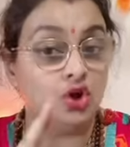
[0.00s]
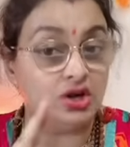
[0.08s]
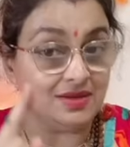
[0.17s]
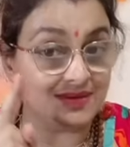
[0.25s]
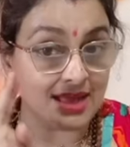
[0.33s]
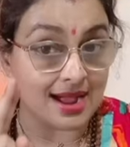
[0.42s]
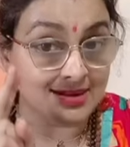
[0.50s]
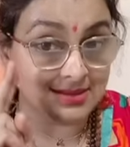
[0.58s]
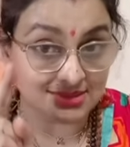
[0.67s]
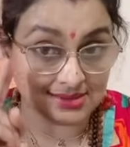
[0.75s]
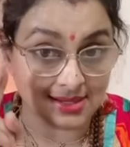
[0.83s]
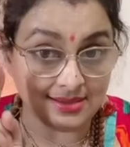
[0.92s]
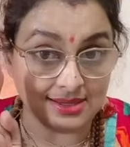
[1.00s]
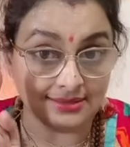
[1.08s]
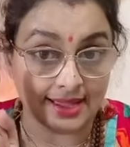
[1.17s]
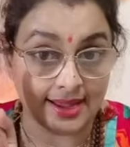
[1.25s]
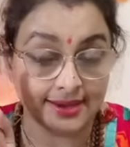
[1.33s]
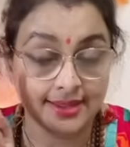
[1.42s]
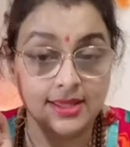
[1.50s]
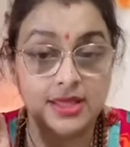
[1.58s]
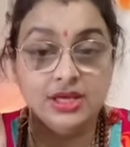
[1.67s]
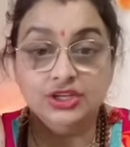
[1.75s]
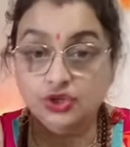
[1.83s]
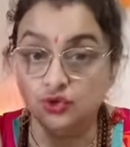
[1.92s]
not even understanding that
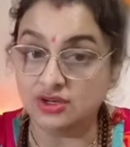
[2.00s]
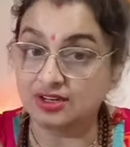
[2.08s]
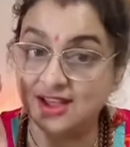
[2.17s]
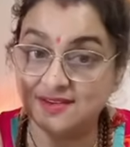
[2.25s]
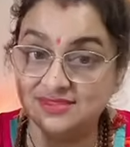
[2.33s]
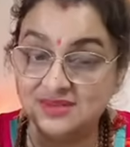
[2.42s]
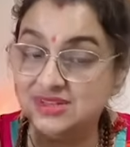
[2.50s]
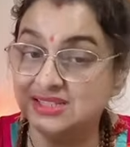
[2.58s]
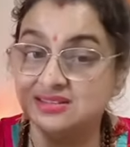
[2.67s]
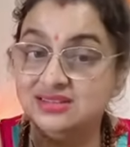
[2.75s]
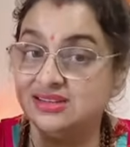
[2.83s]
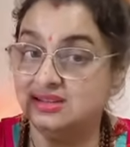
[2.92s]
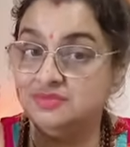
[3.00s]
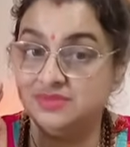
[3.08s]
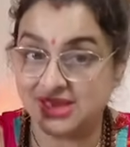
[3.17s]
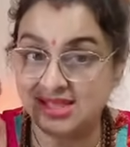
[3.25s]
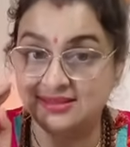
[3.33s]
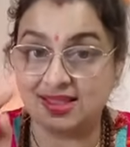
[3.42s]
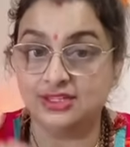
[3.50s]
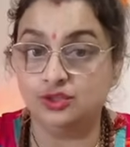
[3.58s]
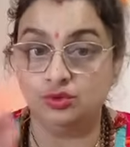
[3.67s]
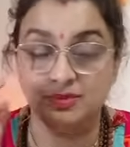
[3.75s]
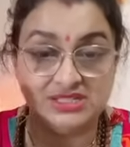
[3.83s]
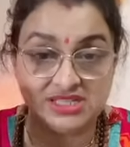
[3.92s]
you love them doesn't really mean that you
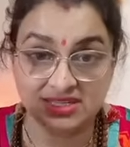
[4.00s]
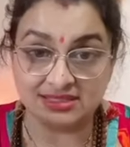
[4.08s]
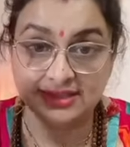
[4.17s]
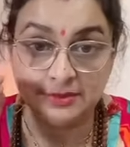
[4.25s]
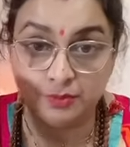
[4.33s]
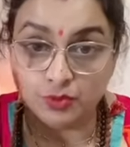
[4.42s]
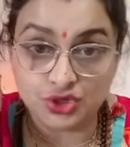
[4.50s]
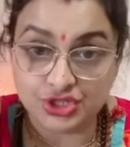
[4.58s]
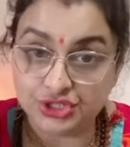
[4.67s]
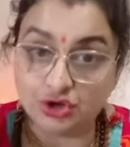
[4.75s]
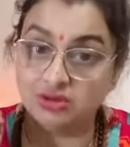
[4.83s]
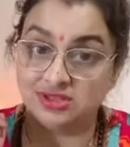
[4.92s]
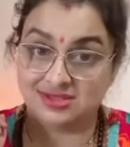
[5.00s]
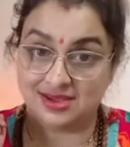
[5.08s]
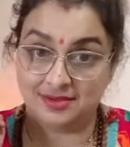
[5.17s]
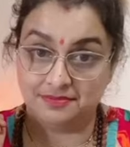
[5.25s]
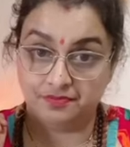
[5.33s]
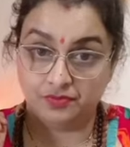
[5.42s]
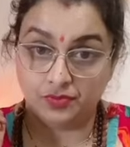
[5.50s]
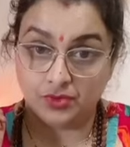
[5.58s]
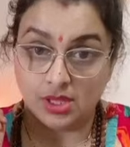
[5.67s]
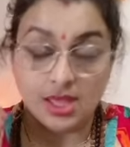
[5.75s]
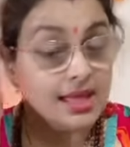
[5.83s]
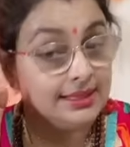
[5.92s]
will be taking their bullshit all the time
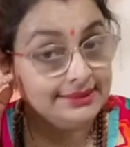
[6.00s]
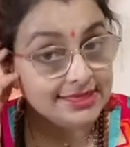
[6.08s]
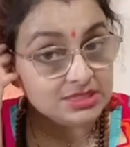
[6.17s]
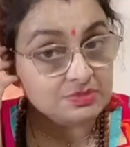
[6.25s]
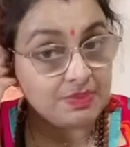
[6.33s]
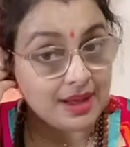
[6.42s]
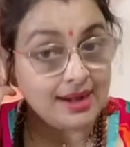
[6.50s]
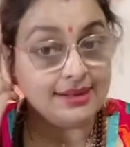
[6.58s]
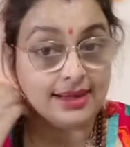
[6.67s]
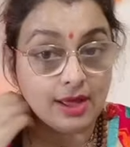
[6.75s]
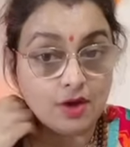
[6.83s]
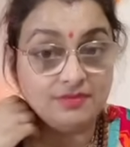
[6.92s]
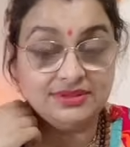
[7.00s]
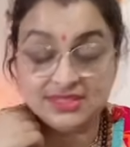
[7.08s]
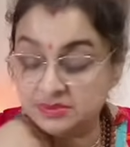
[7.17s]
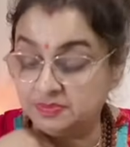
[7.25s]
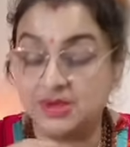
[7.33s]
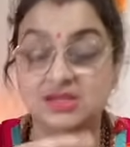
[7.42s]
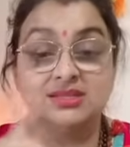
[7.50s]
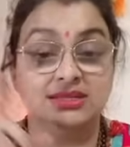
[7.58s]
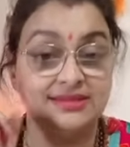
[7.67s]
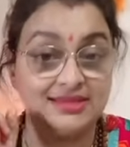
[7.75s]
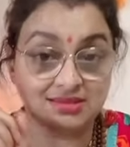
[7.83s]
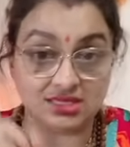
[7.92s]
this part of this person
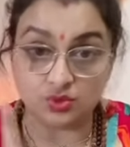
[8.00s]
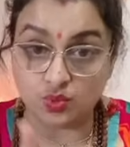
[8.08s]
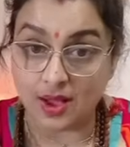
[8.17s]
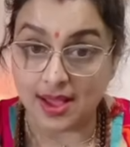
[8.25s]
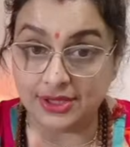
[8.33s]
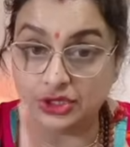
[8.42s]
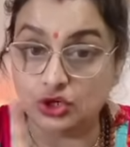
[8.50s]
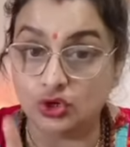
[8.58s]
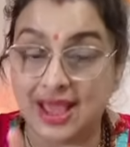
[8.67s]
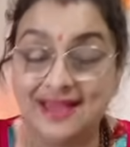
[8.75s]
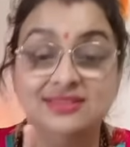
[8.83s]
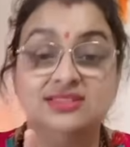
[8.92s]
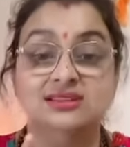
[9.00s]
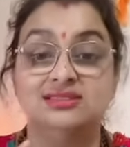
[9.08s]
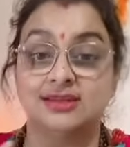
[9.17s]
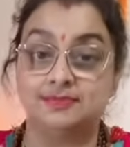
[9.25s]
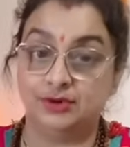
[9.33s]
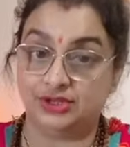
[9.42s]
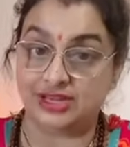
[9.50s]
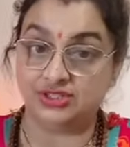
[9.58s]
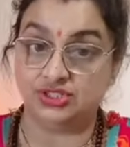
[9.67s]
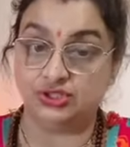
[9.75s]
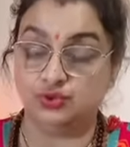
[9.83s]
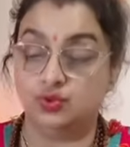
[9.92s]
this is why your angels are
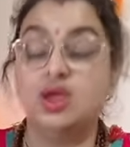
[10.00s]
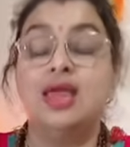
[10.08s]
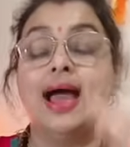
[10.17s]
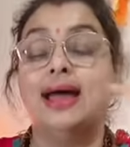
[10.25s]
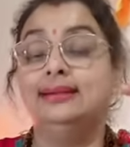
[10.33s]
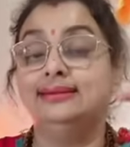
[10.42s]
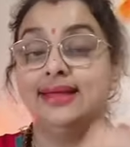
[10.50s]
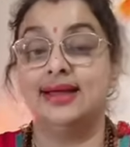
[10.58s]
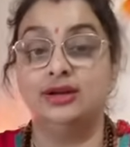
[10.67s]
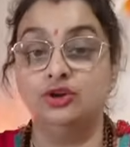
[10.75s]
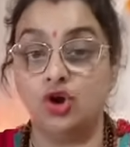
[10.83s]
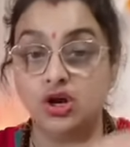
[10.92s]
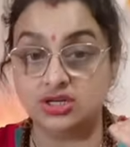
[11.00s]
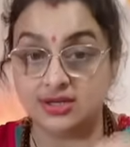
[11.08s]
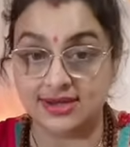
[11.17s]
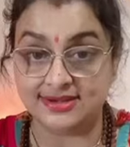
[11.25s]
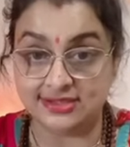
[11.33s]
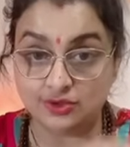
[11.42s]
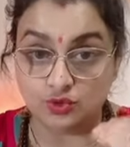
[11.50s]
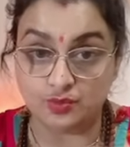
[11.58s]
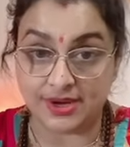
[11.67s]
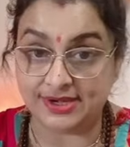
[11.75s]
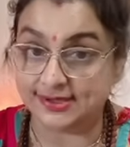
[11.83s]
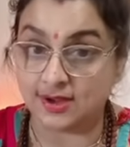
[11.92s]
protecting you and they are not letting you
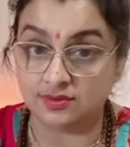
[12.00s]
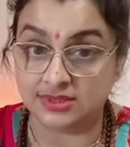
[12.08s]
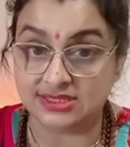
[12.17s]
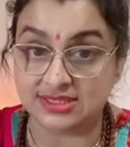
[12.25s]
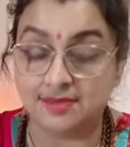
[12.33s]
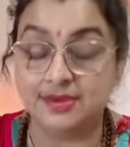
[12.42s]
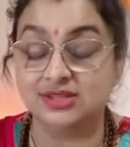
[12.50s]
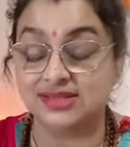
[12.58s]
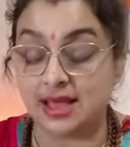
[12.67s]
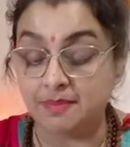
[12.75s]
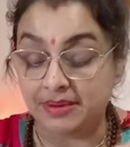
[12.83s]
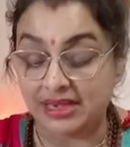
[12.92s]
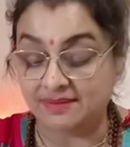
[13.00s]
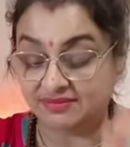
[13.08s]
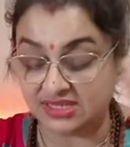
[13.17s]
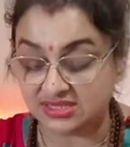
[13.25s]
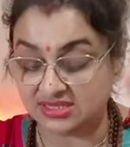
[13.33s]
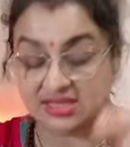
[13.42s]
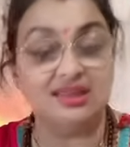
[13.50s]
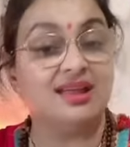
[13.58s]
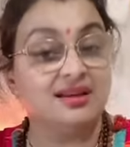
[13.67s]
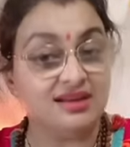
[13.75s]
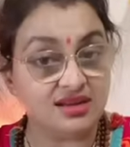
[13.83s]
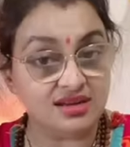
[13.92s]
break down this time because i believe this is a
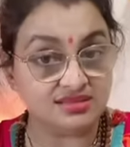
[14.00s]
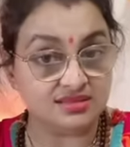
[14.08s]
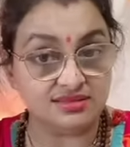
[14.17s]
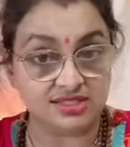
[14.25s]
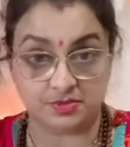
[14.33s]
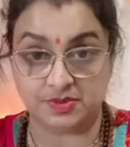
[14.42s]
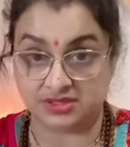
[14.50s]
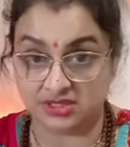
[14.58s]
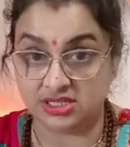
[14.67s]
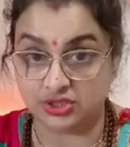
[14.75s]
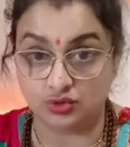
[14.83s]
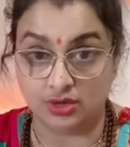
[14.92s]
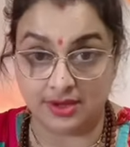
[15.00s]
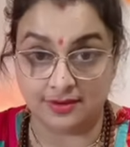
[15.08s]
learning lesson this person need to